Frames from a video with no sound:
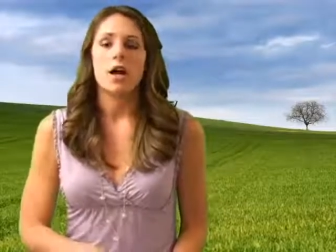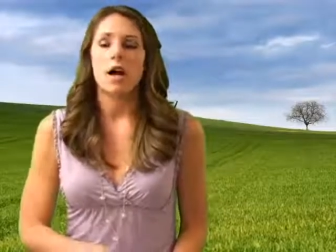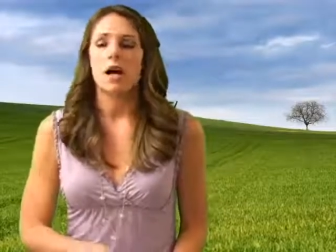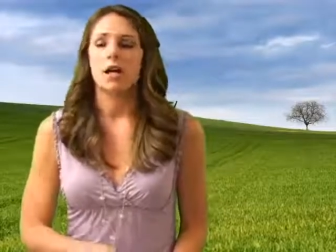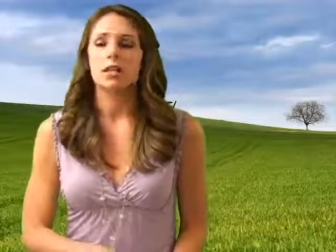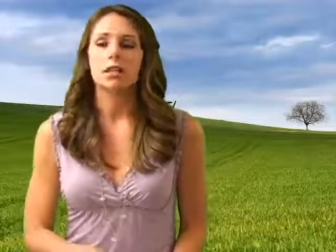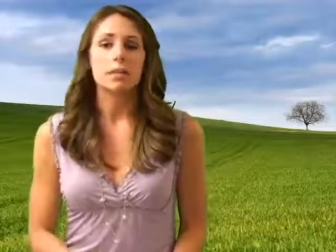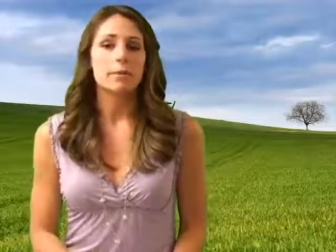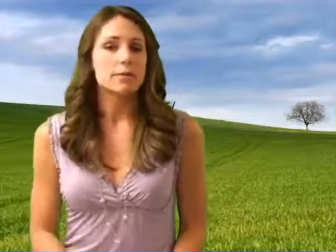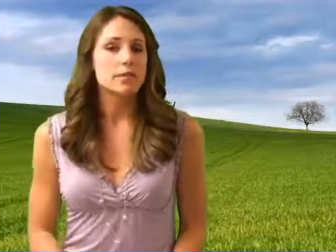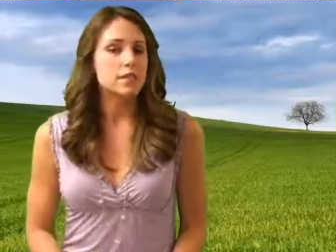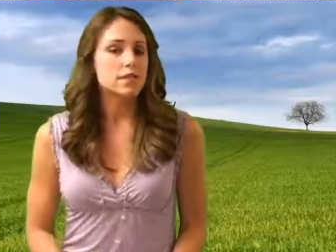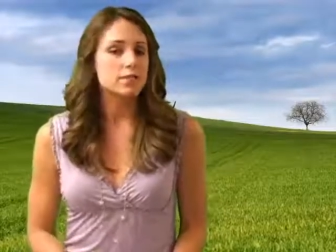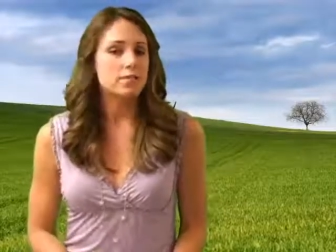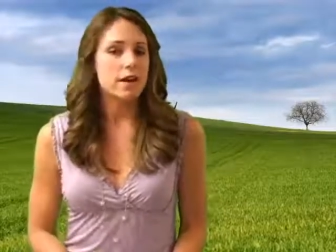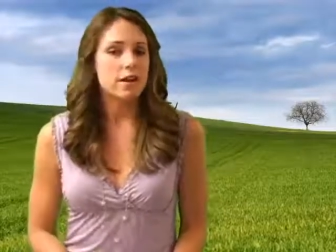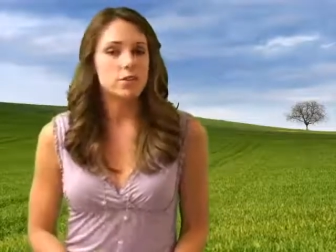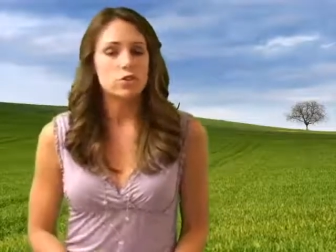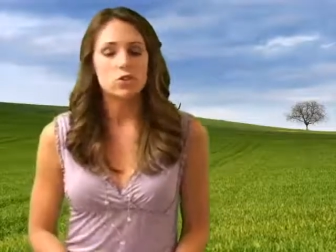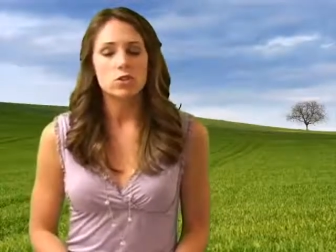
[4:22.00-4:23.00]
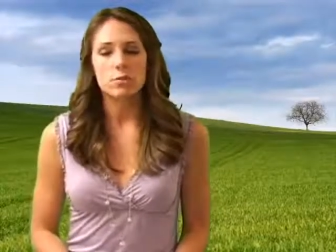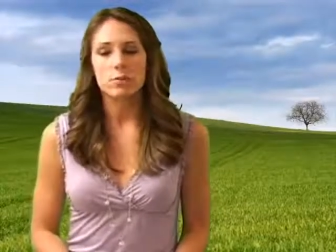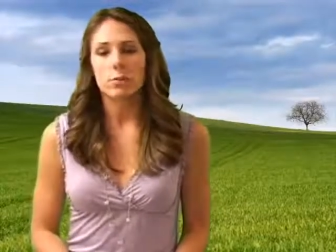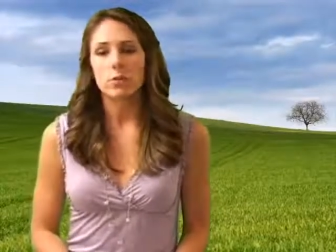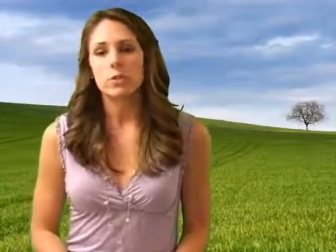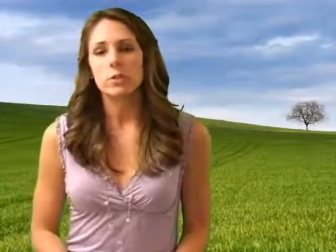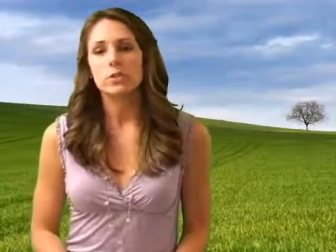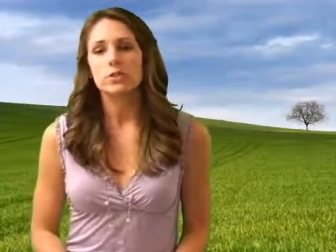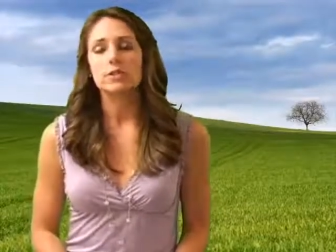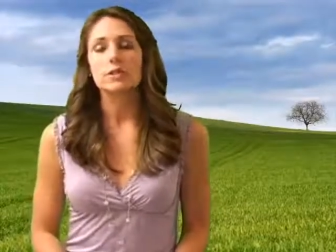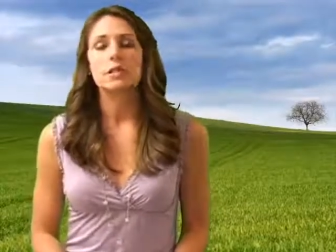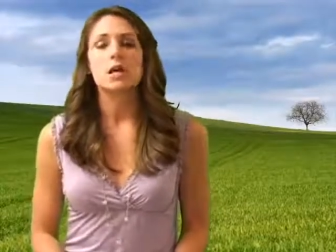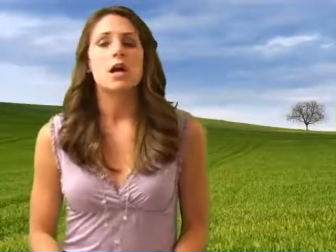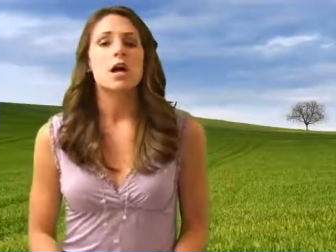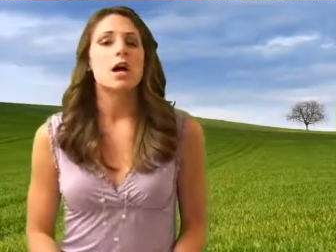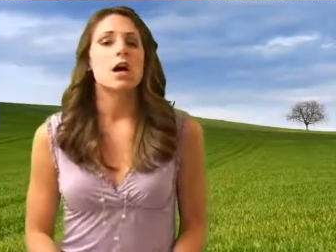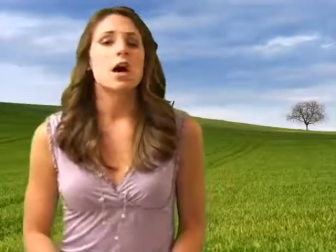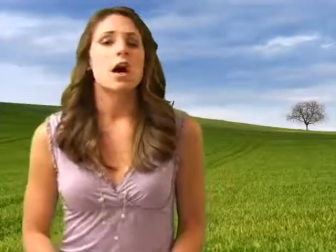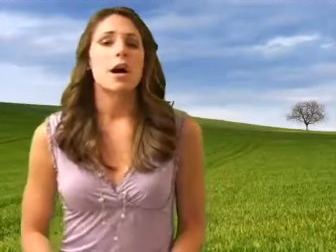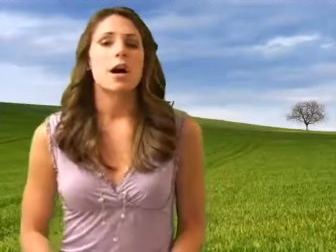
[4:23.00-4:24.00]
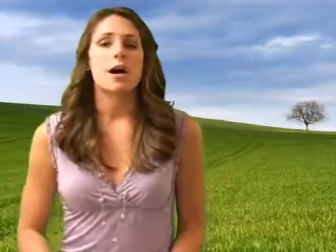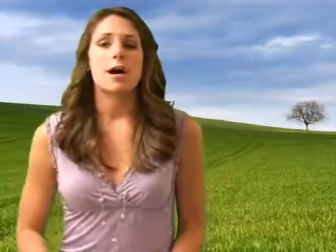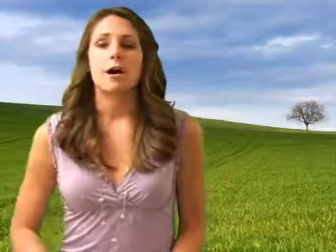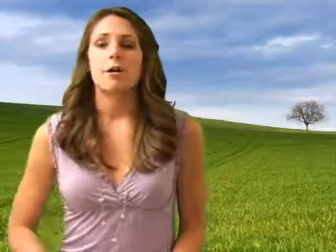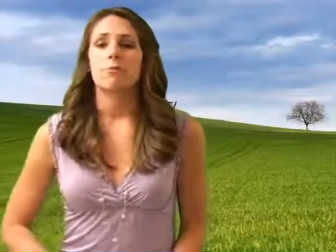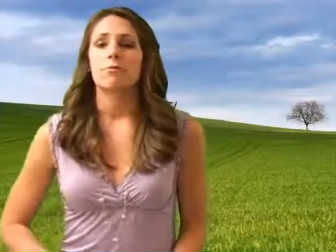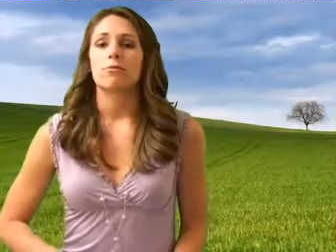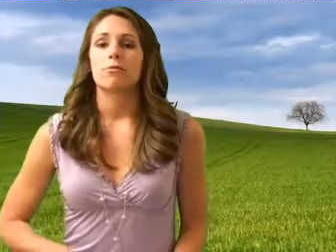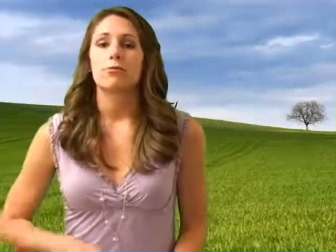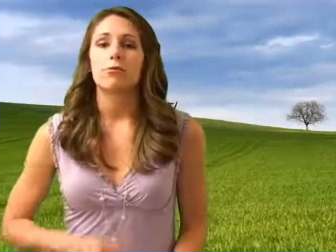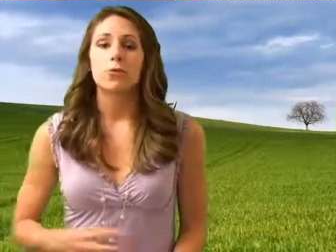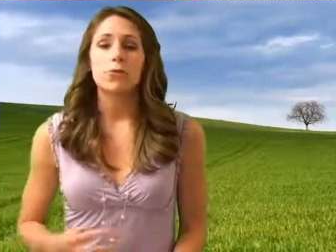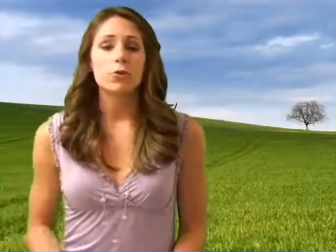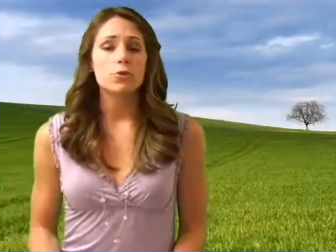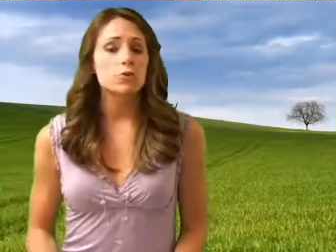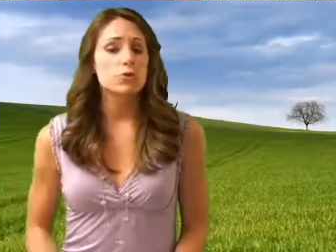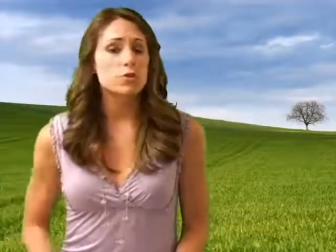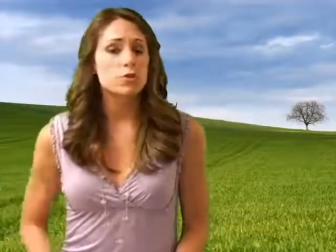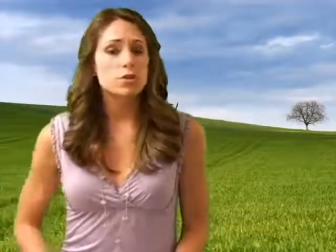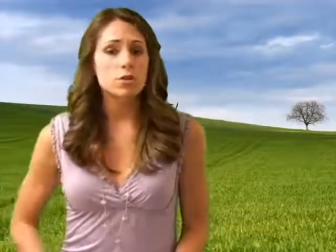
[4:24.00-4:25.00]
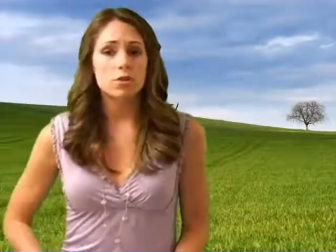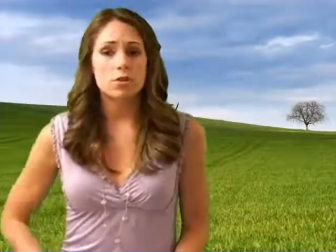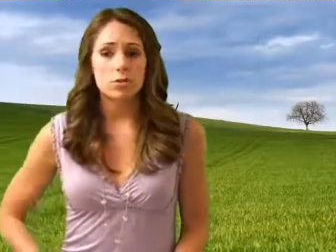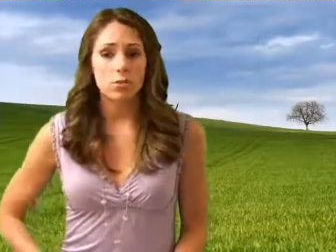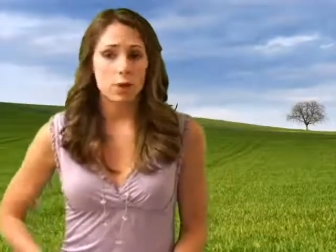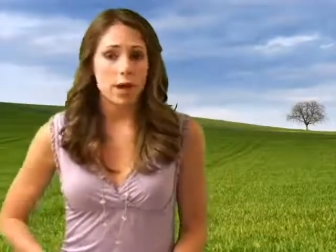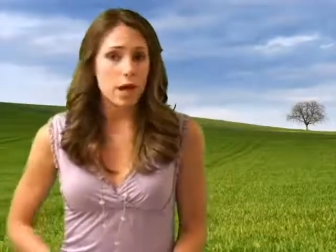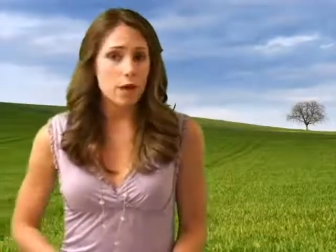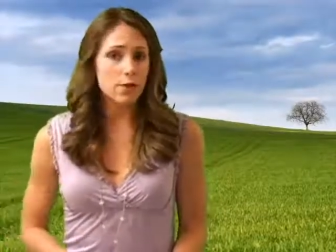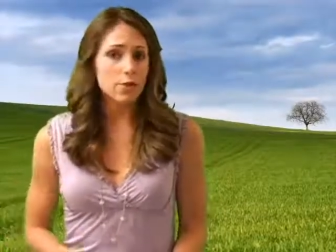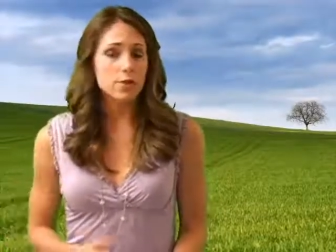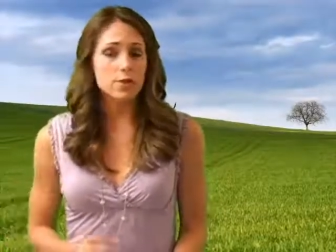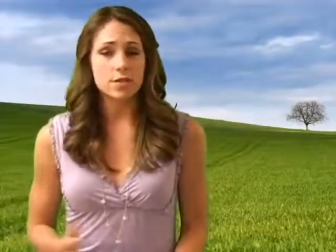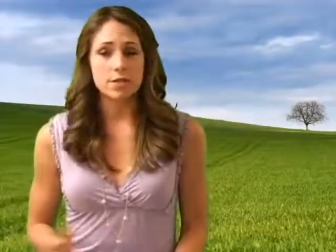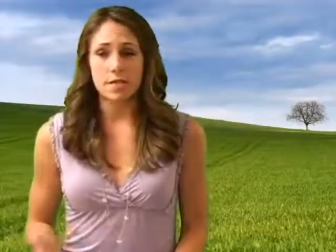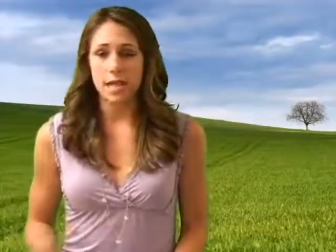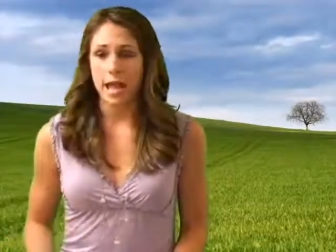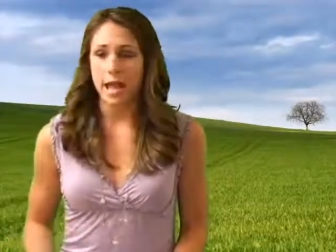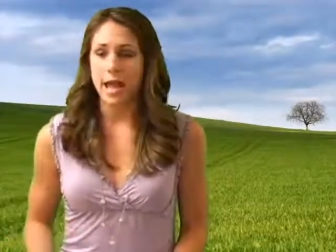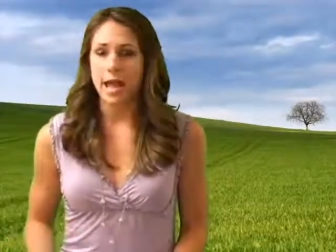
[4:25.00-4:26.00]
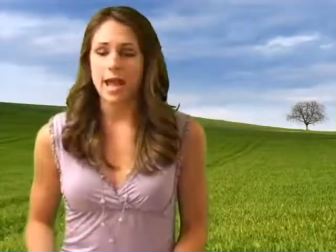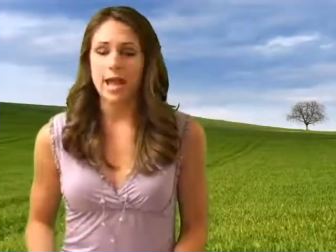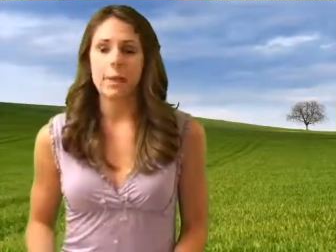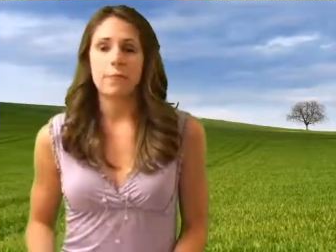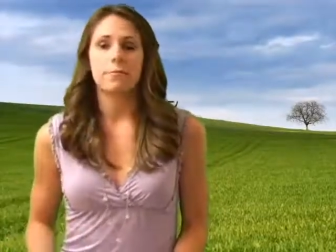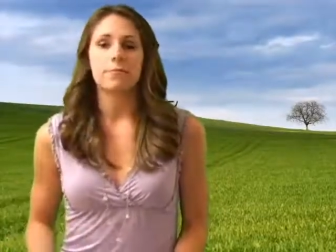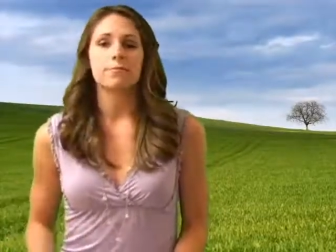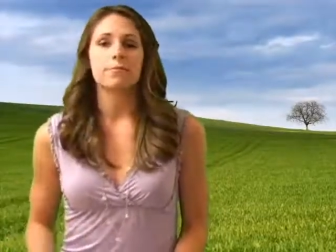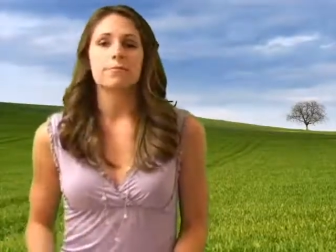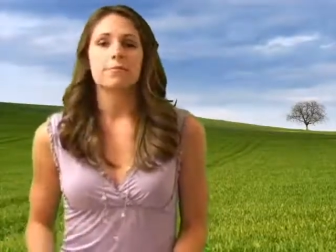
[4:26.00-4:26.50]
Unlimited vegetables, fruits throughout the day,